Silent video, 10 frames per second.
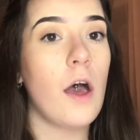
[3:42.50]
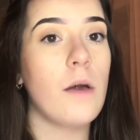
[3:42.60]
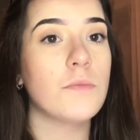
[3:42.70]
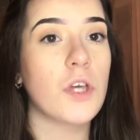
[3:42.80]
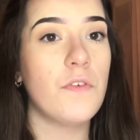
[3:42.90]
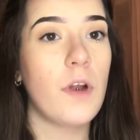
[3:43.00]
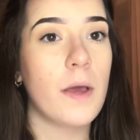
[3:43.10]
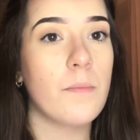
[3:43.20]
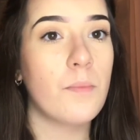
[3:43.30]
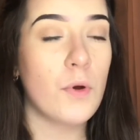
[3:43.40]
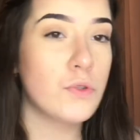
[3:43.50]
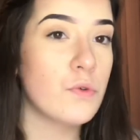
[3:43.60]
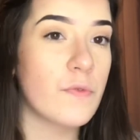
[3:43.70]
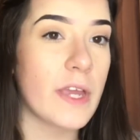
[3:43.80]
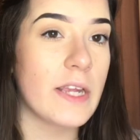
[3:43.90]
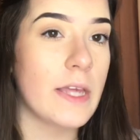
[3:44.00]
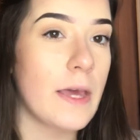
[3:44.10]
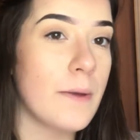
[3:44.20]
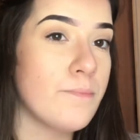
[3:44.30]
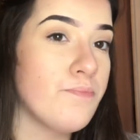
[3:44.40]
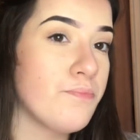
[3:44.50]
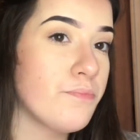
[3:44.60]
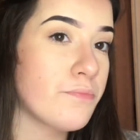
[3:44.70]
So I feel like bottle feeding,